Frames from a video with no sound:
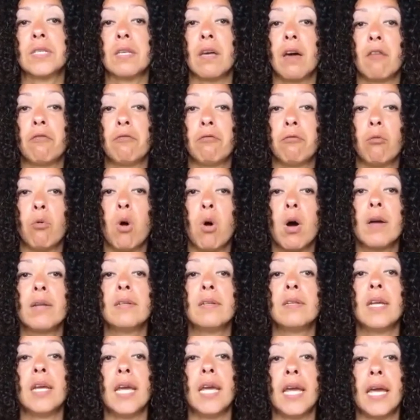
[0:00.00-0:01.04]
of one
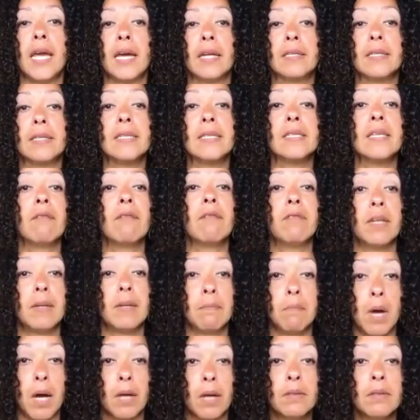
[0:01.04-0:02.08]
and seven
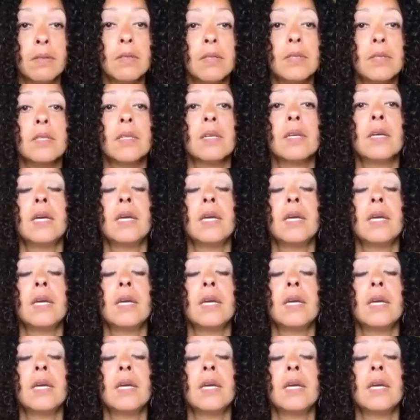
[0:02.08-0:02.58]
months.